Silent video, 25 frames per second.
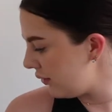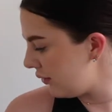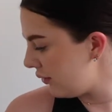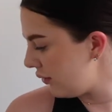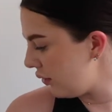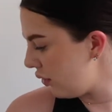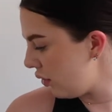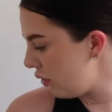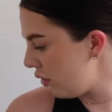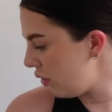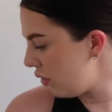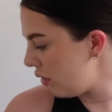
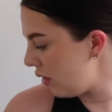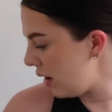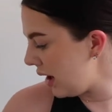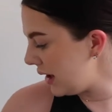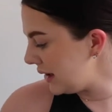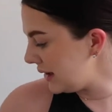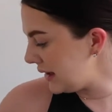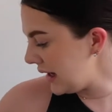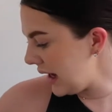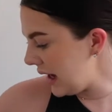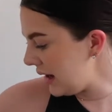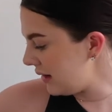for,
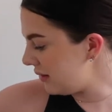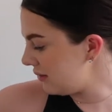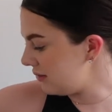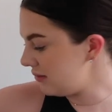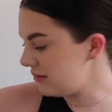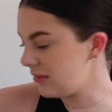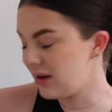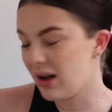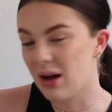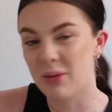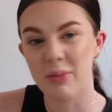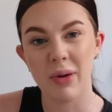
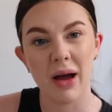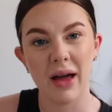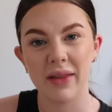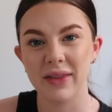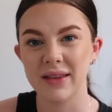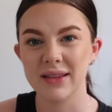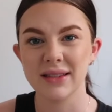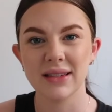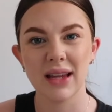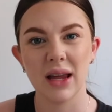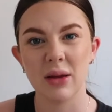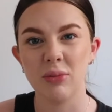again, about
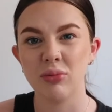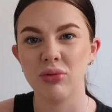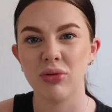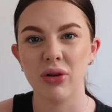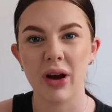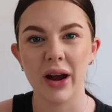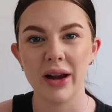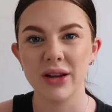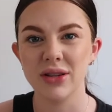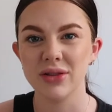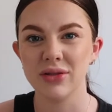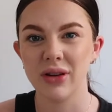the same
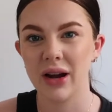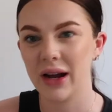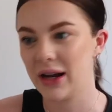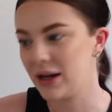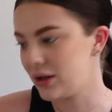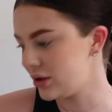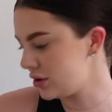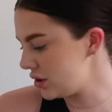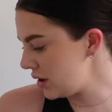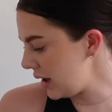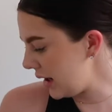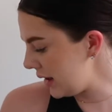price
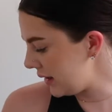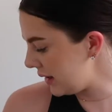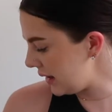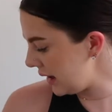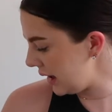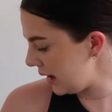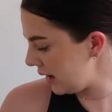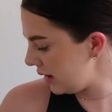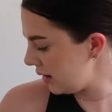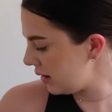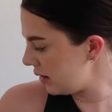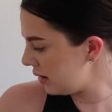range. I
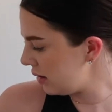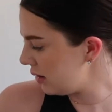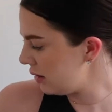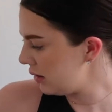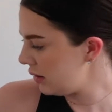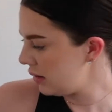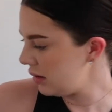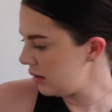think,